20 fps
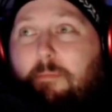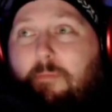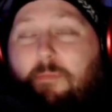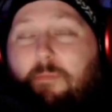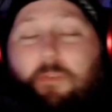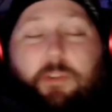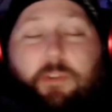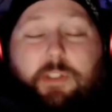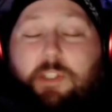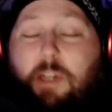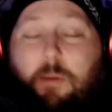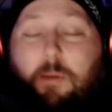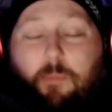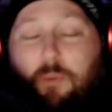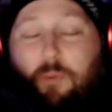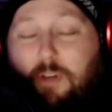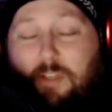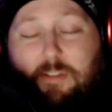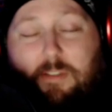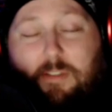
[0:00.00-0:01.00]
for
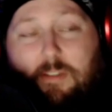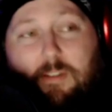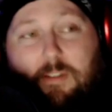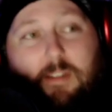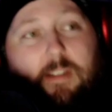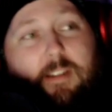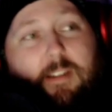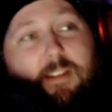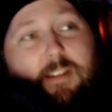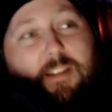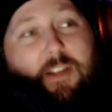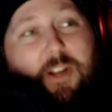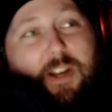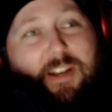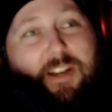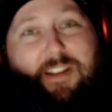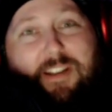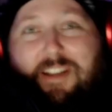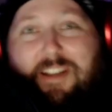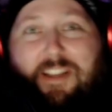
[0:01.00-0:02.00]
some reason. You
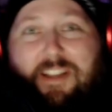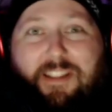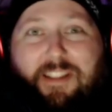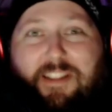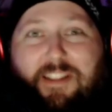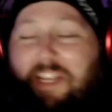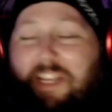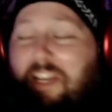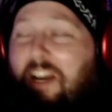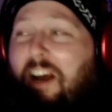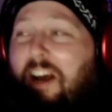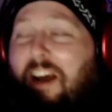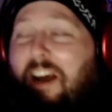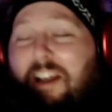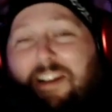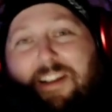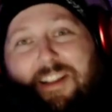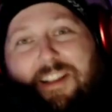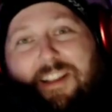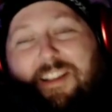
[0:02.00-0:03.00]
know, they
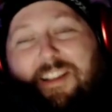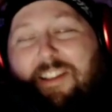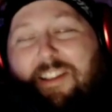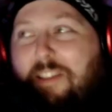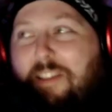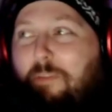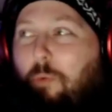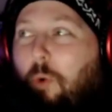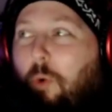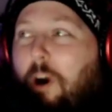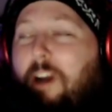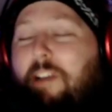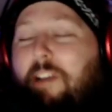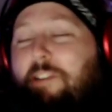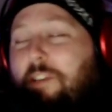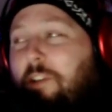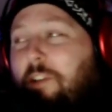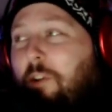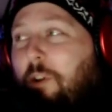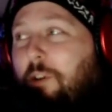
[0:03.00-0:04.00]
can't. Why
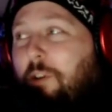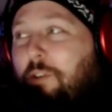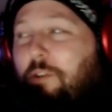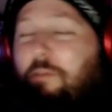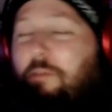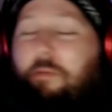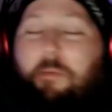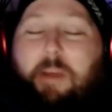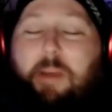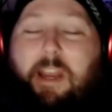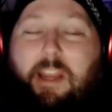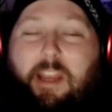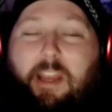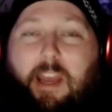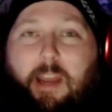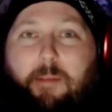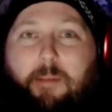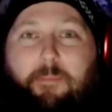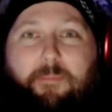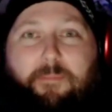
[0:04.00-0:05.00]
is there not a Superman
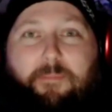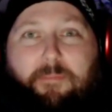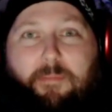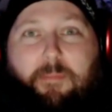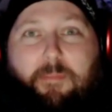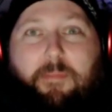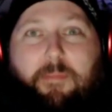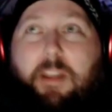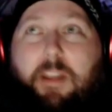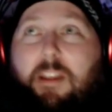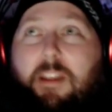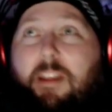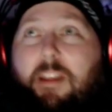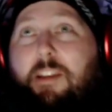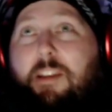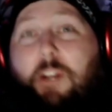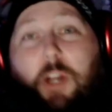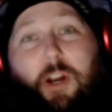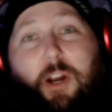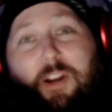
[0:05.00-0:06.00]
game?
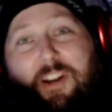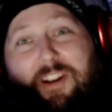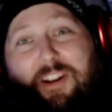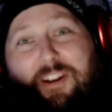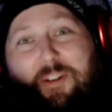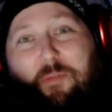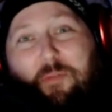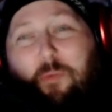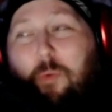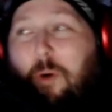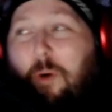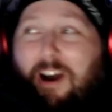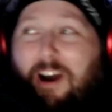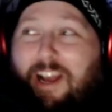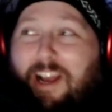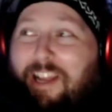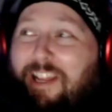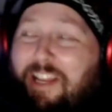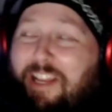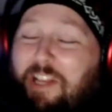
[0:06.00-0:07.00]
You know,
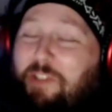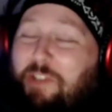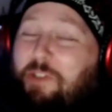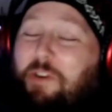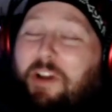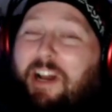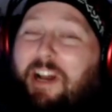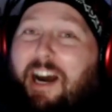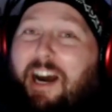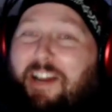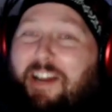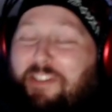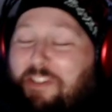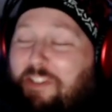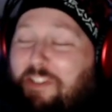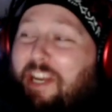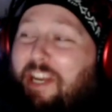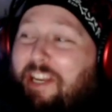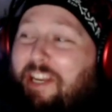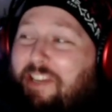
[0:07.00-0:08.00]
why? It's not hard. The
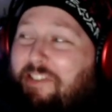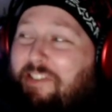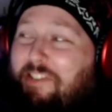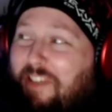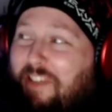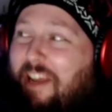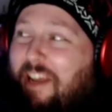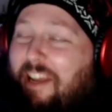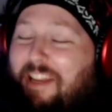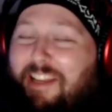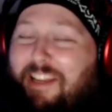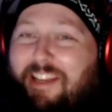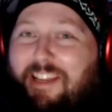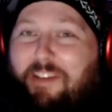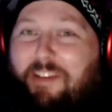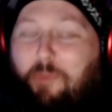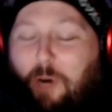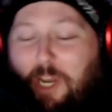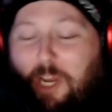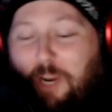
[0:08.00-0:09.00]
tech is there.
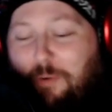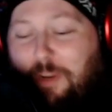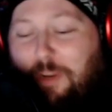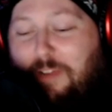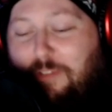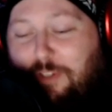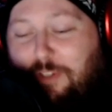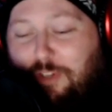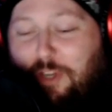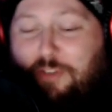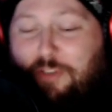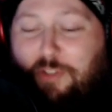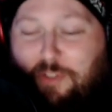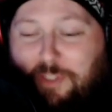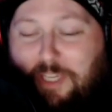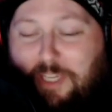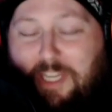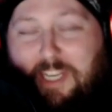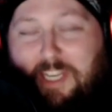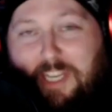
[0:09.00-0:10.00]
Why don't we have a Justice
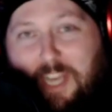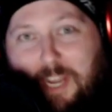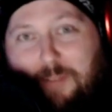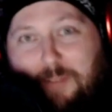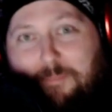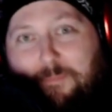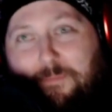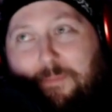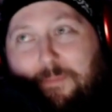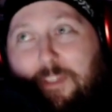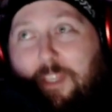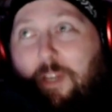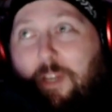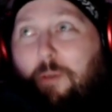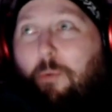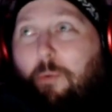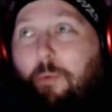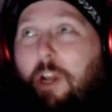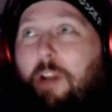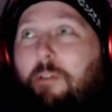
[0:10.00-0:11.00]
League game? You
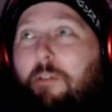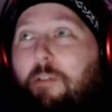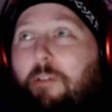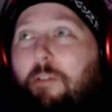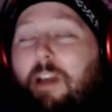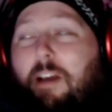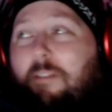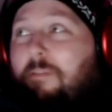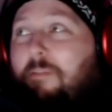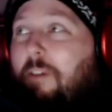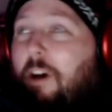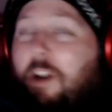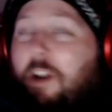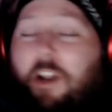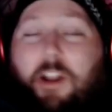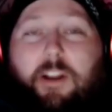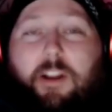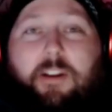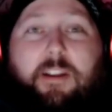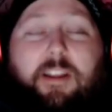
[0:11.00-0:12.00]
know, why don't we have,
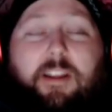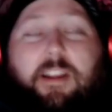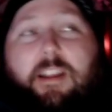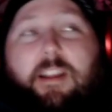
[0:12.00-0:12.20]
I don't know,